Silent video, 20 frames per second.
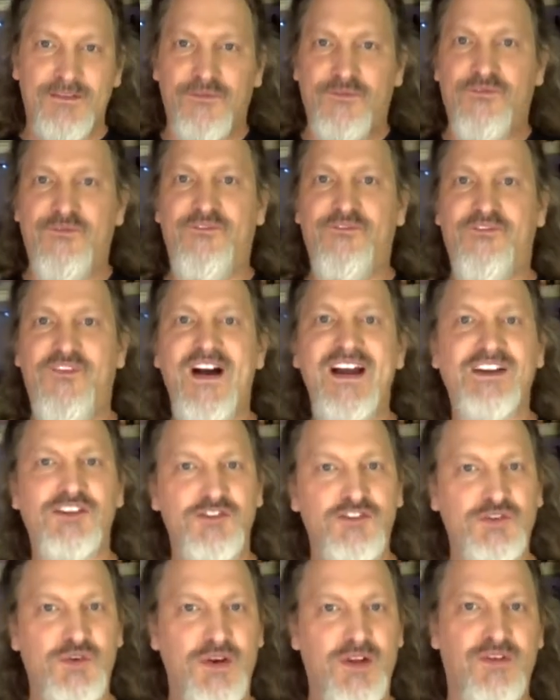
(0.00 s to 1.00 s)

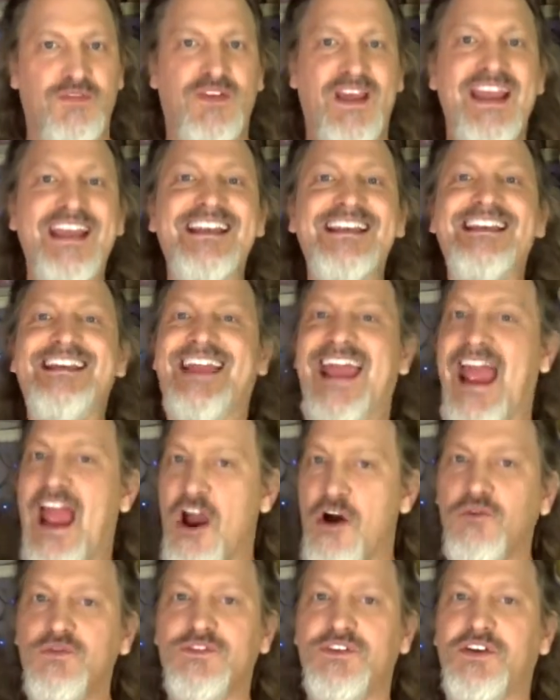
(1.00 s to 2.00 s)
final sort of
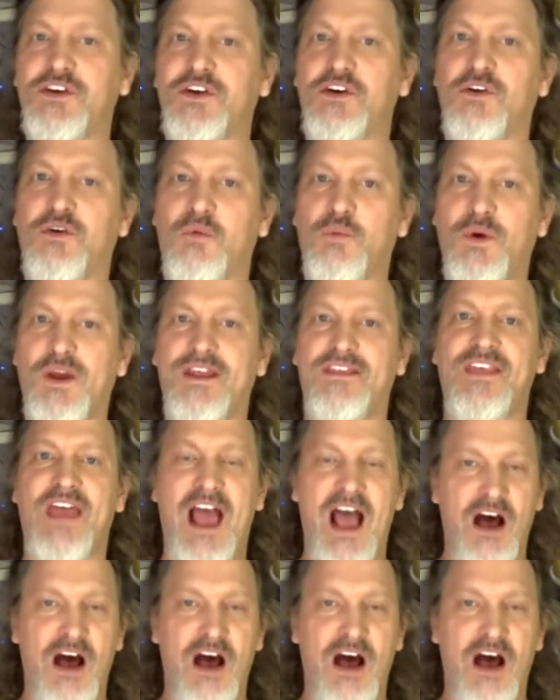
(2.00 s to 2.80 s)
encounter with